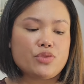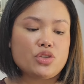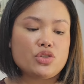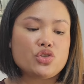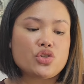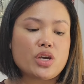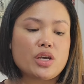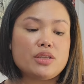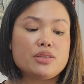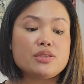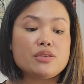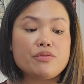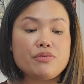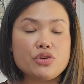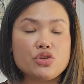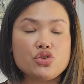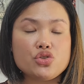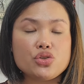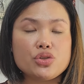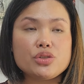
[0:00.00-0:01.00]
The Chinese
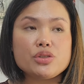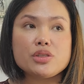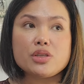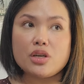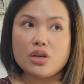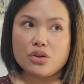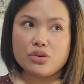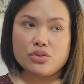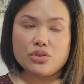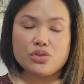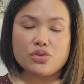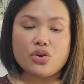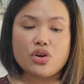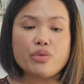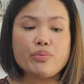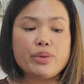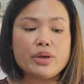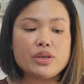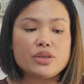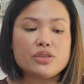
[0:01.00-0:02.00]
officials are
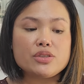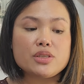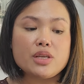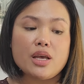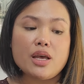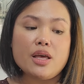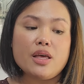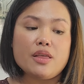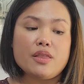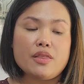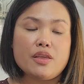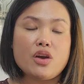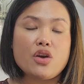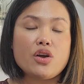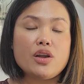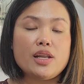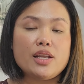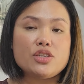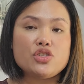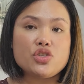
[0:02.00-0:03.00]
concerned because they
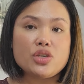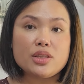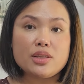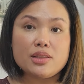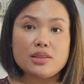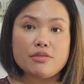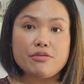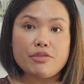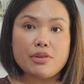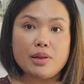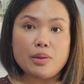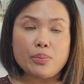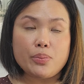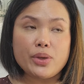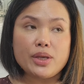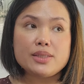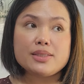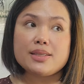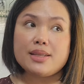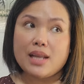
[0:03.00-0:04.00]
are alleging that the
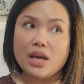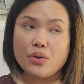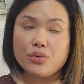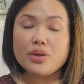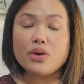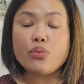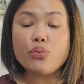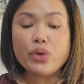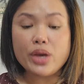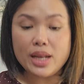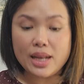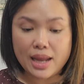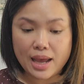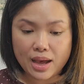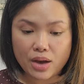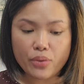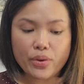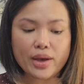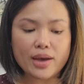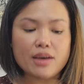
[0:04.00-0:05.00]
Philippines, now that we
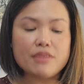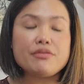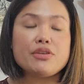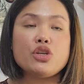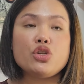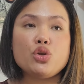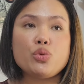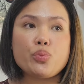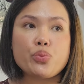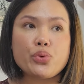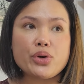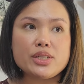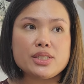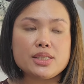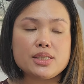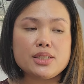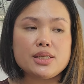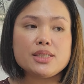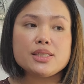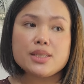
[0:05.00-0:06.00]
have a new
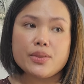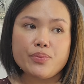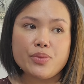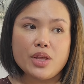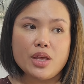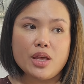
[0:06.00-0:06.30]
president,